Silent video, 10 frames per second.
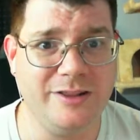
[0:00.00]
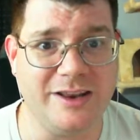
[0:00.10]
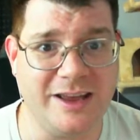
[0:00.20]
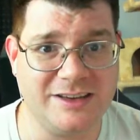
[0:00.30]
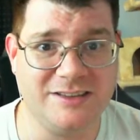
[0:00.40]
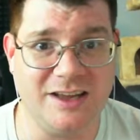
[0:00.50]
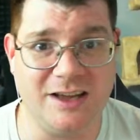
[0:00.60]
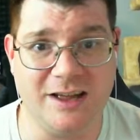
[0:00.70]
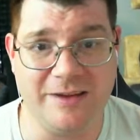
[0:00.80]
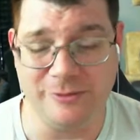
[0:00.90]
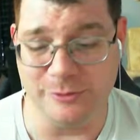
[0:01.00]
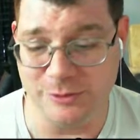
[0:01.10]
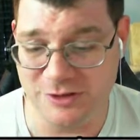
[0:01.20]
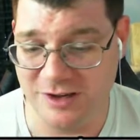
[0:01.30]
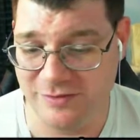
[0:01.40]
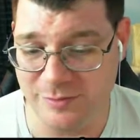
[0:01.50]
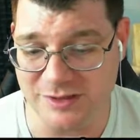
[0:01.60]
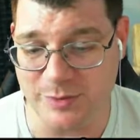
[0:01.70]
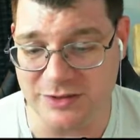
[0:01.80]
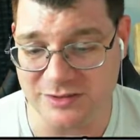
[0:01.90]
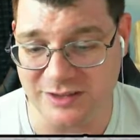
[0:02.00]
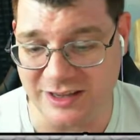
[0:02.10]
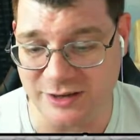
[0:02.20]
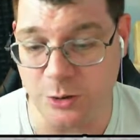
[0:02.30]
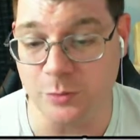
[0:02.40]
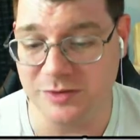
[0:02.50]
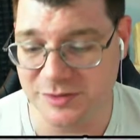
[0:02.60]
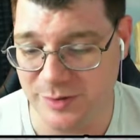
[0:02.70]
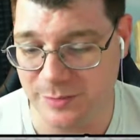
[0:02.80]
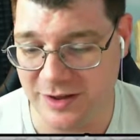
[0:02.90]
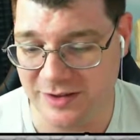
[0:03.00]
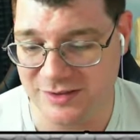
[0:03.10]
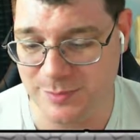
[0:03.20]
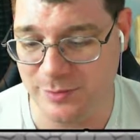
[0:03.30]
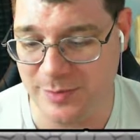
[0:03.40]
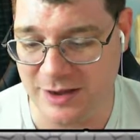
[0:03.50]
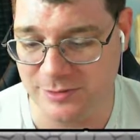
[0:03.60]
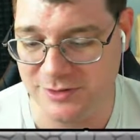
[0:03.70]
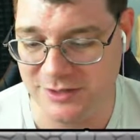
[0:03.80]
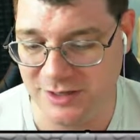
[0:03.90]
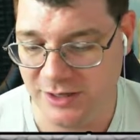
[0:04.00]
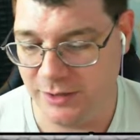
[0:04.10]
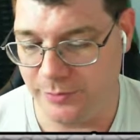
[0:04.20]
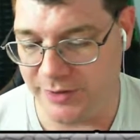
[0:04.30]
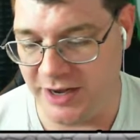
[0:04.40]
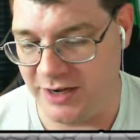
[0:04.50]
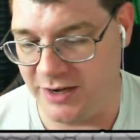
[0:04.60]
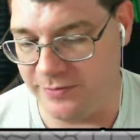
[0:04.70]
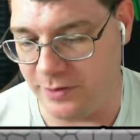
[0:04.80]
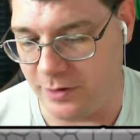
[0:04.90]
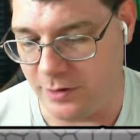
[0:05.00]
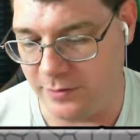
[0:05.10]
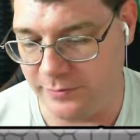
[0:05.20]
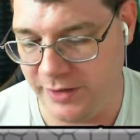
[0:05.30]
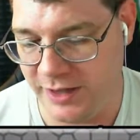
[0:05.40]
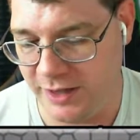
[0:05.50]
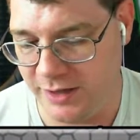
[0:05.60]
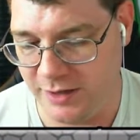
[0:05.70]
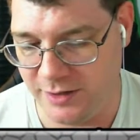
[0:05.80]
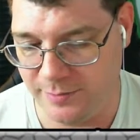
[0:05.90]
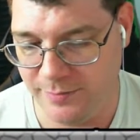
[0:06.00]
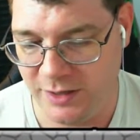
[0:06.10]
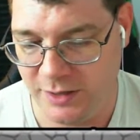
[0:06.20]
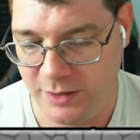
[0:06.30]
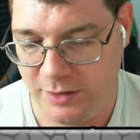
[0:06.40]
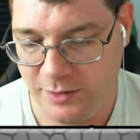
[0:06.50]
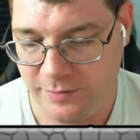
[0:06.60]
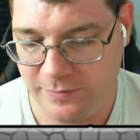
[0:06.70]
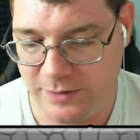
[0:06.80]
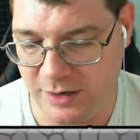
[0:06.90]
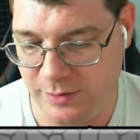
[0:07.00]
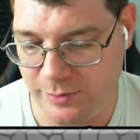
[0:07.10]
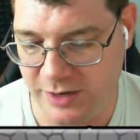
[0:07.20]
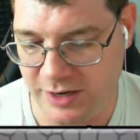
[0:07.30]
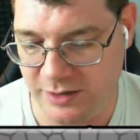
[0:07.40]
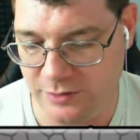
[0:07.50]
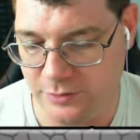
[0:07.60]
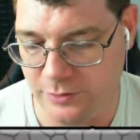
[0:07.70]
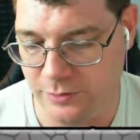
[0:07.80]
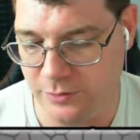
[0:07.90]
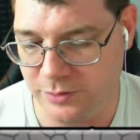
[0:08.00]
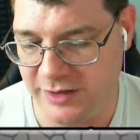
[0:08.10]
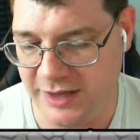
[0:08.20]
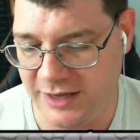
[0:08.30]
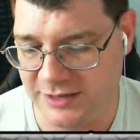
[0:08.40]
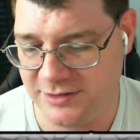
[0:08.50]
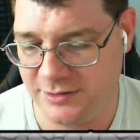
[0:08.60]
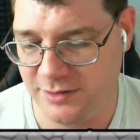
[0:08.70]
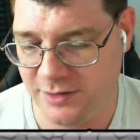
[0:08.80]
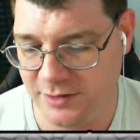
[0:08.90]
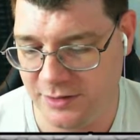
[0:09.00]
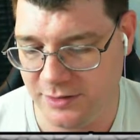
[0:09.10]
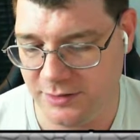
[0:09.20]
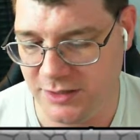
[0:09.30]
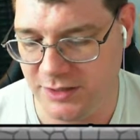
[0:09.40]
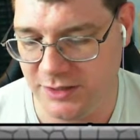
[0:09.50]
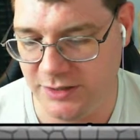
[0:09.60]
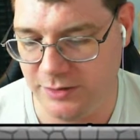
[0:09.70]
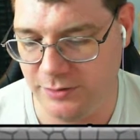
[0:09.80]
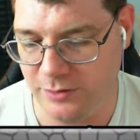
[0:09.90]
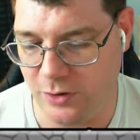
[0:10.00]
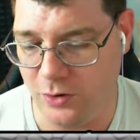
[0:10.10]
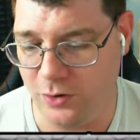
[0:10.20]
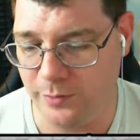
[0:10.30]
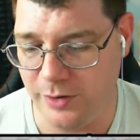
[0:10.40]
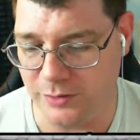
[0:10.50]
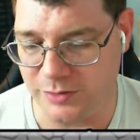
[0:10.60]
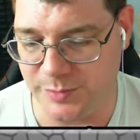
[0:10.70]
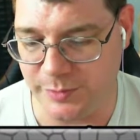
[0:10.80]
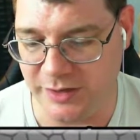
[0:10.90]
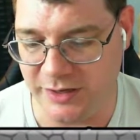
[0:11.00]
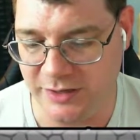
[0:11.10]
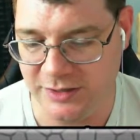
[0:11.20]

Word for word: the next uh, evolution of him is basically like Cobra spelled, ba spelled backwards. We can't evolve him. Flan, we can't do Gastly, almost, but we